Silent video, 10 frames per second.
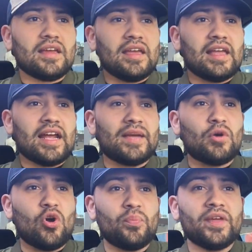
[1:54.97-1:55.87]
and I'm
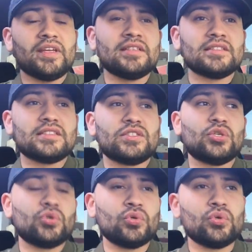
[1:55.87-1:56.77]
hoping
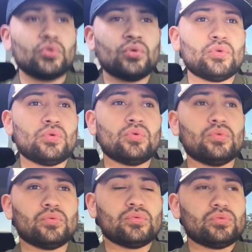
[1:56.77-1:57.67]

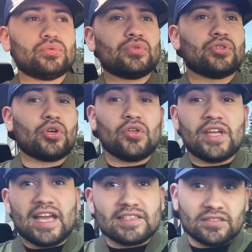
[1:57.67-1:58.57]
to show you
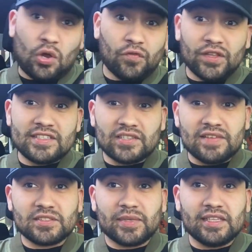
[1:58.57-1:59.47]
guys, hopefully it still
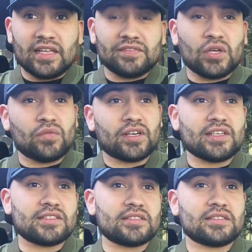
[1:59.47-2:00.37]
has some heat left over,
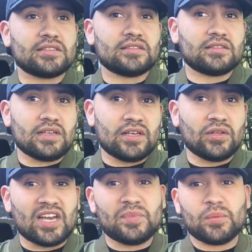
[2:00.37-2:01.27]
because I
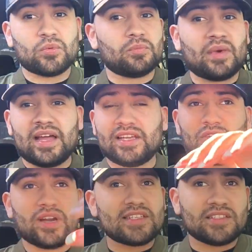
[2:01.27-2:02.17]
know a lot of people were buying
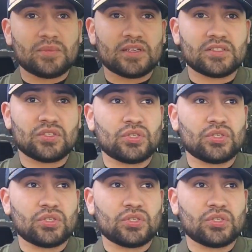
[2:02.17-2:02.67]
crazy amounts of